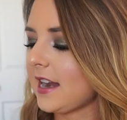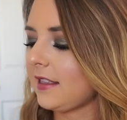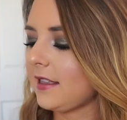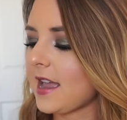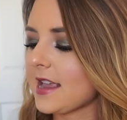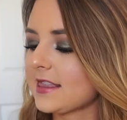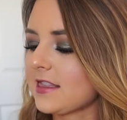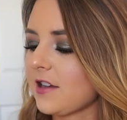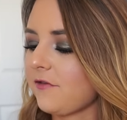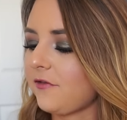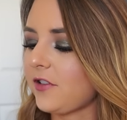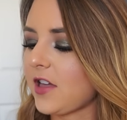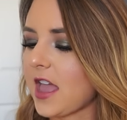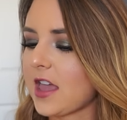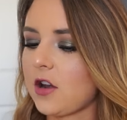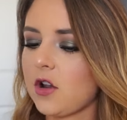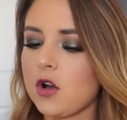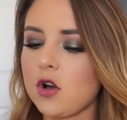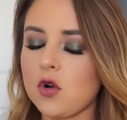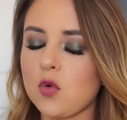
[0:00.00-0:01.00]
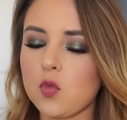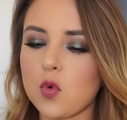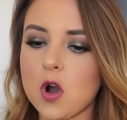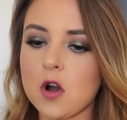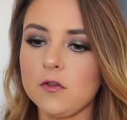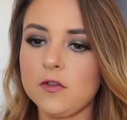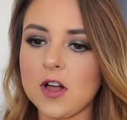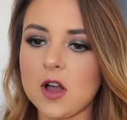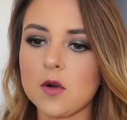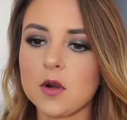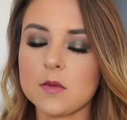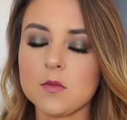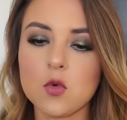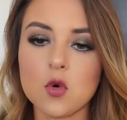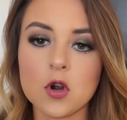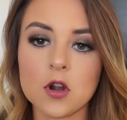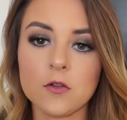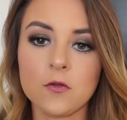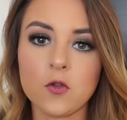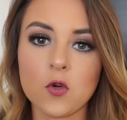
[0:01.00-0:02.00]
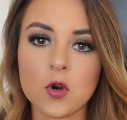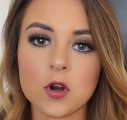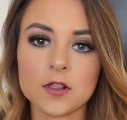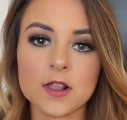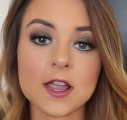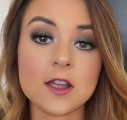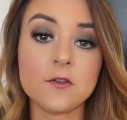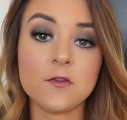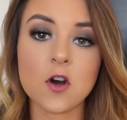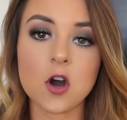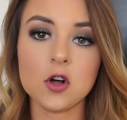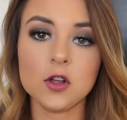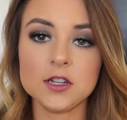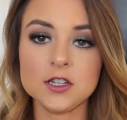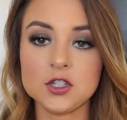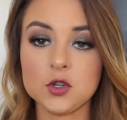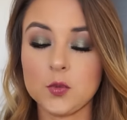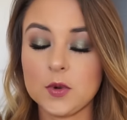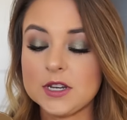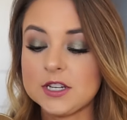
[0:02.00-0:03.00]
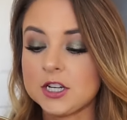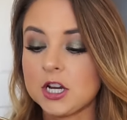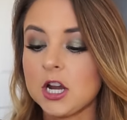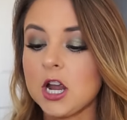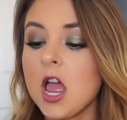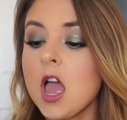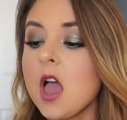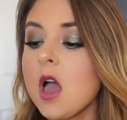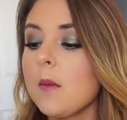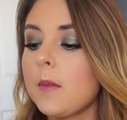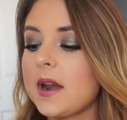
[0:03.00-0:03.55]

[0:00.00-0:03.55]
I like the flannel wallflower more for like fall into winter,